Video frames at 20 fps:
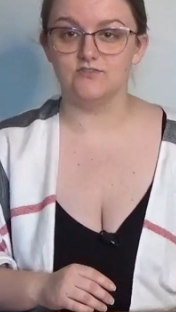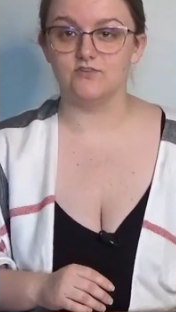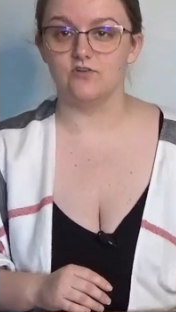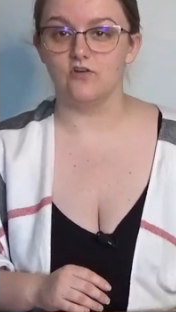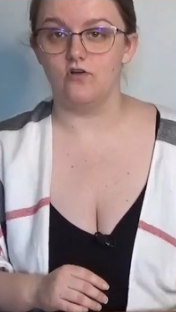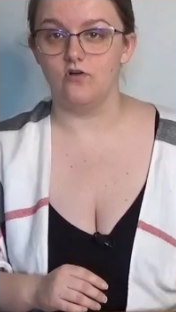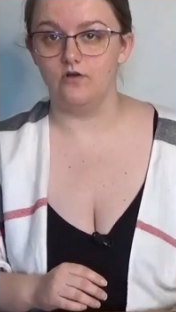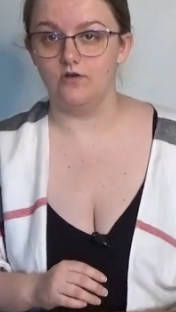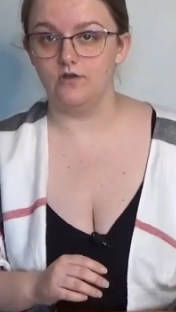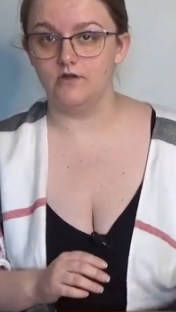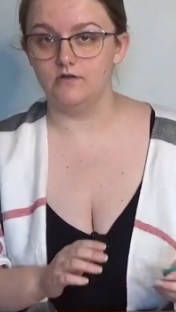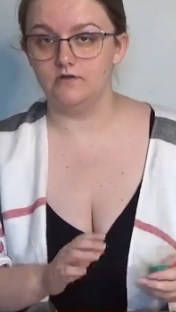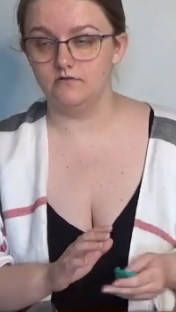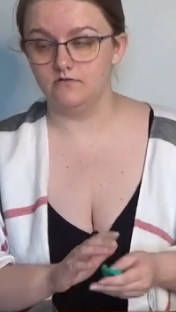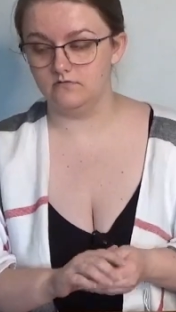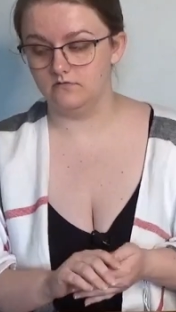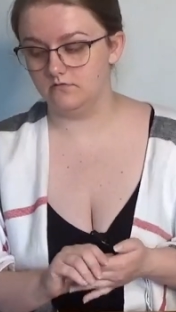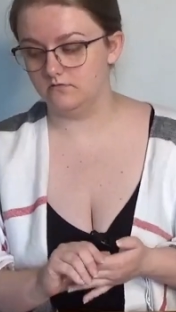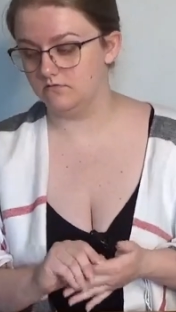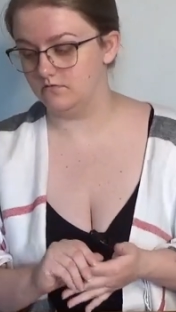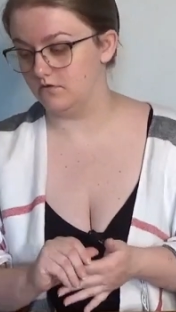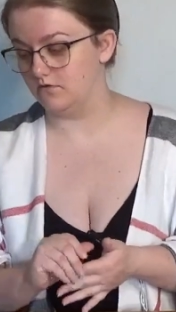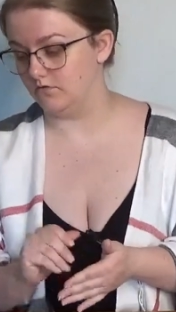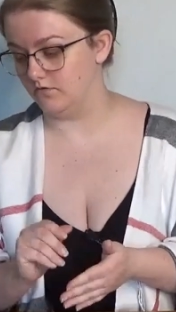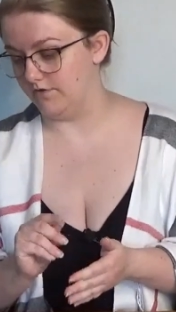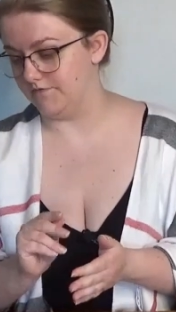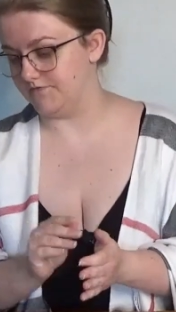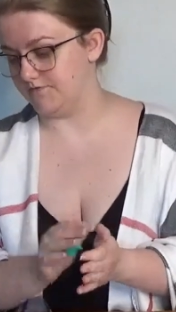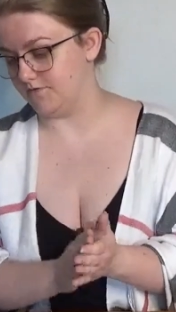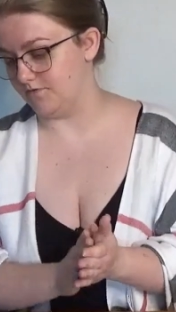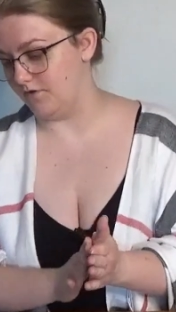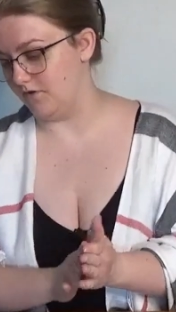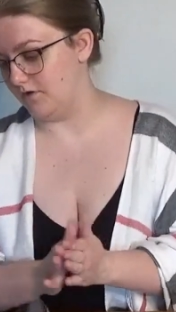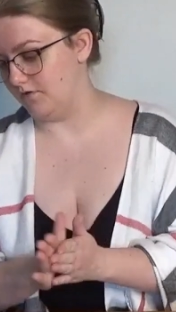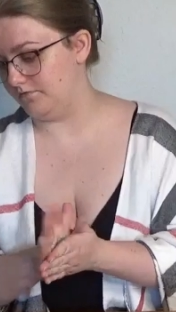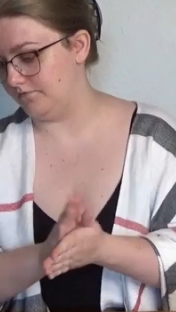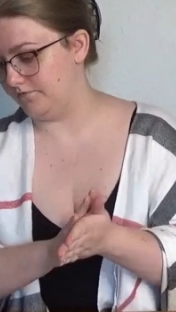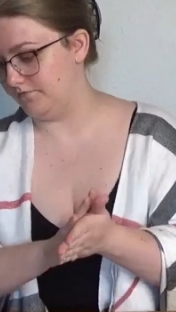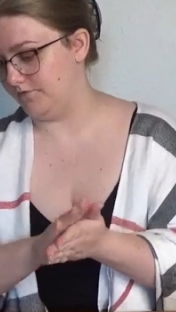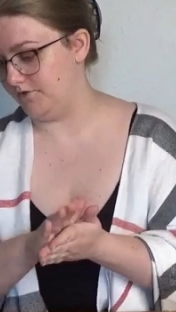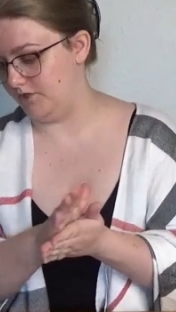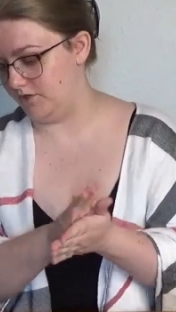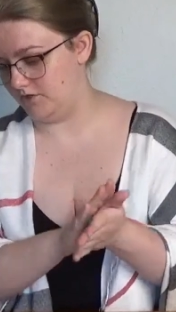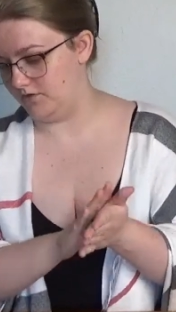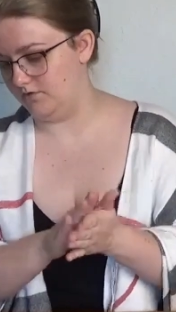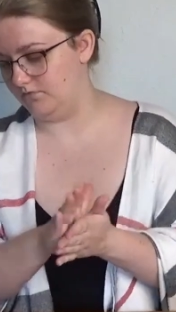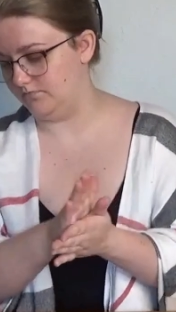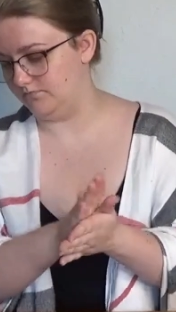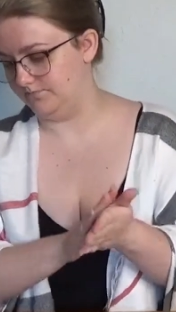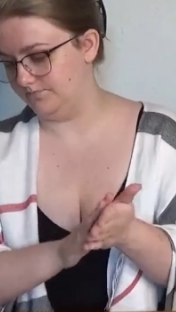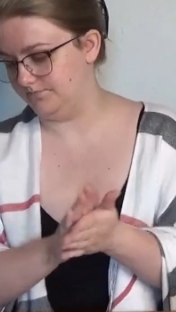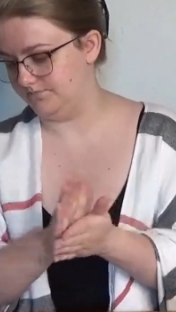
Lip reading: are on, the gloves are off, you know?